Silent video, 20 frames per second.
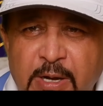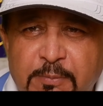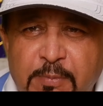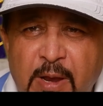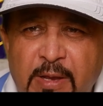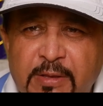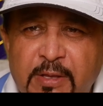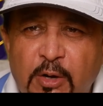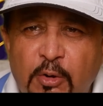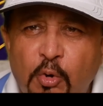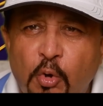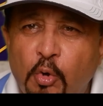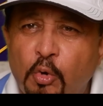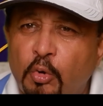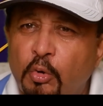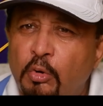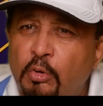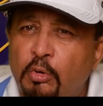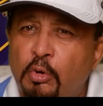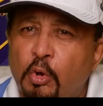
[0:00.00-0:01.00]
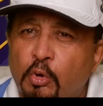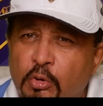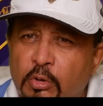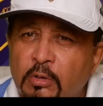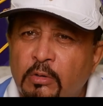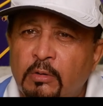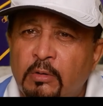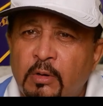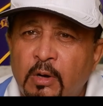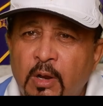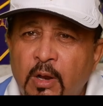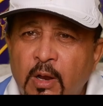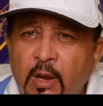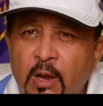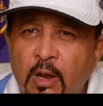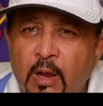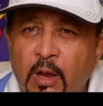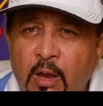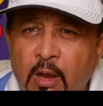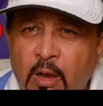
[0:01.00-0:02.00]
by the local
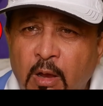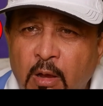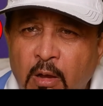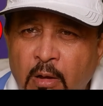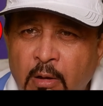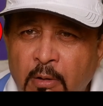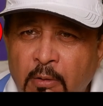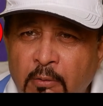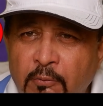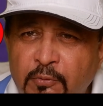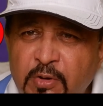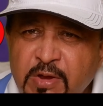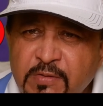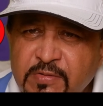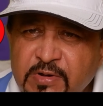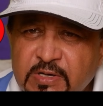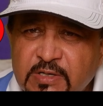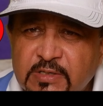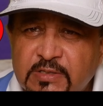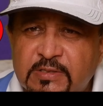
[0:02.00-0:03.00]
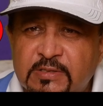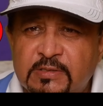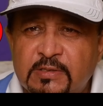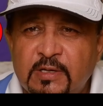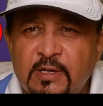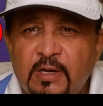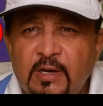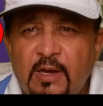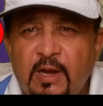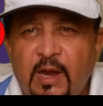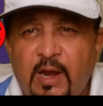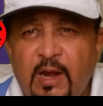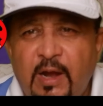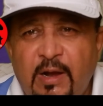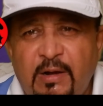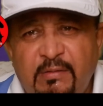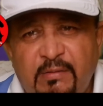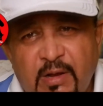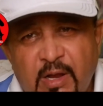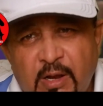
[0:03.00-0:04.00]
weavers,
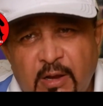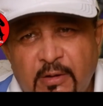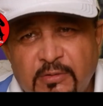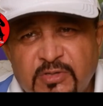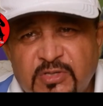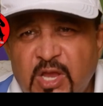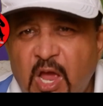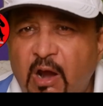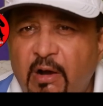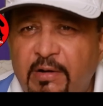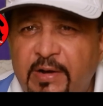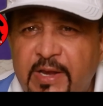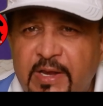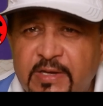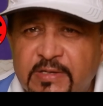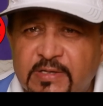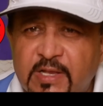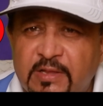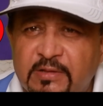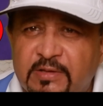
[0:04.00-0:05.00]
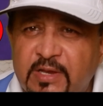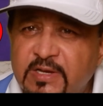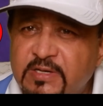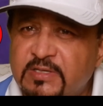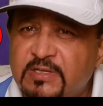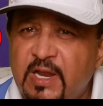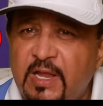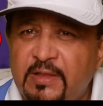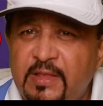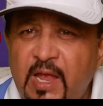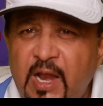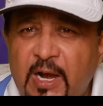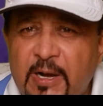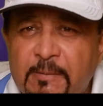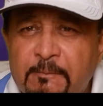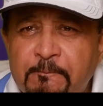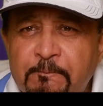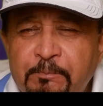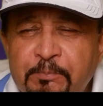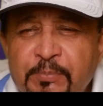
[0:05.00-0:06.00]
and saris and things like
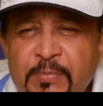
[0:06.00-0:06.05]
that.